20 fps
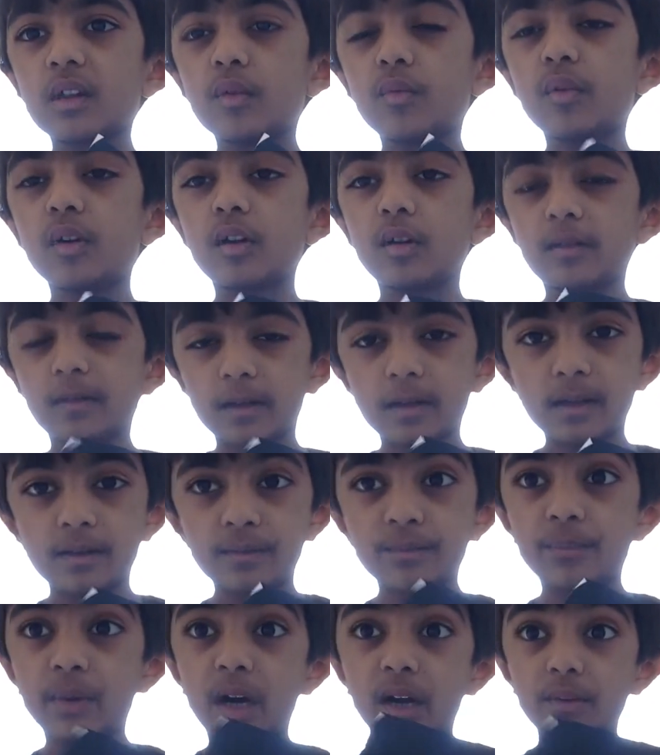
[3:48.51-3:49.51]
where in the
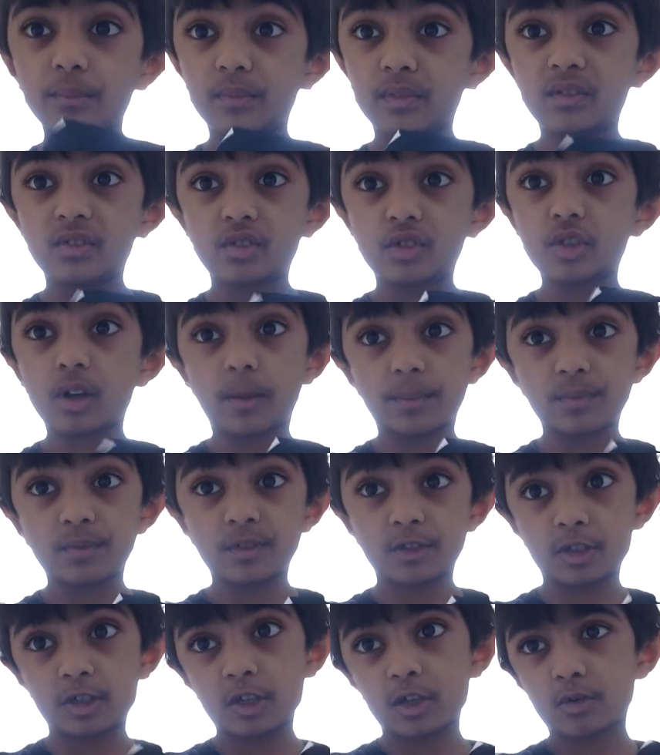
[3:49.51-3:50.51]
bottom
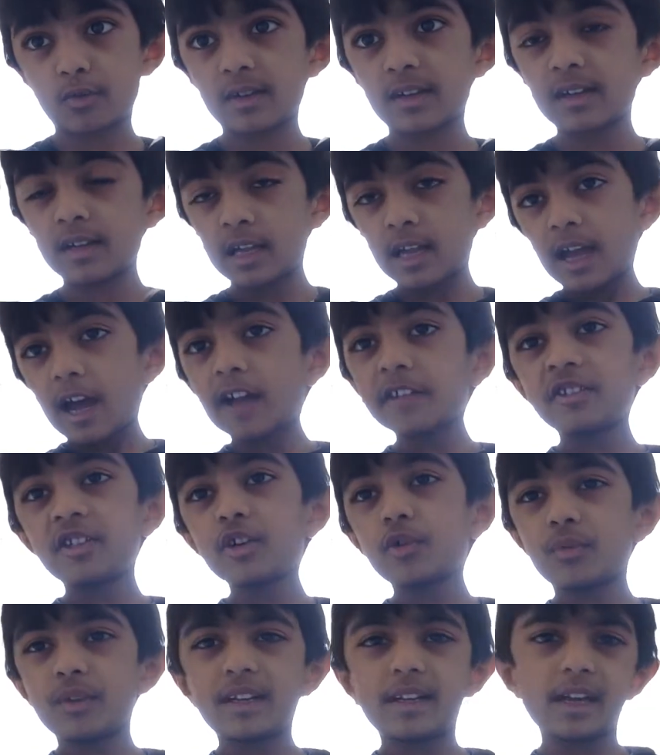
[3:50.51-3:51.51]
stops sharing
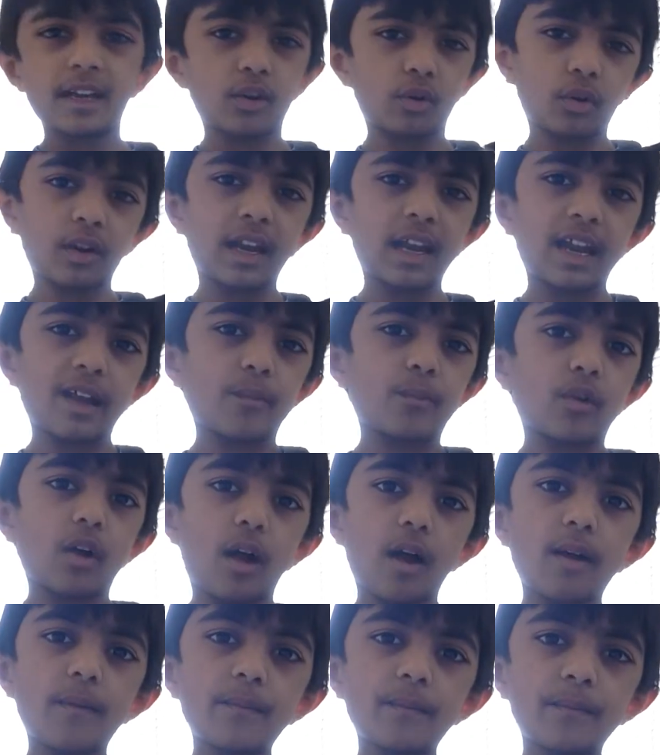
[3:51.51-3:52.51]
until we get our camera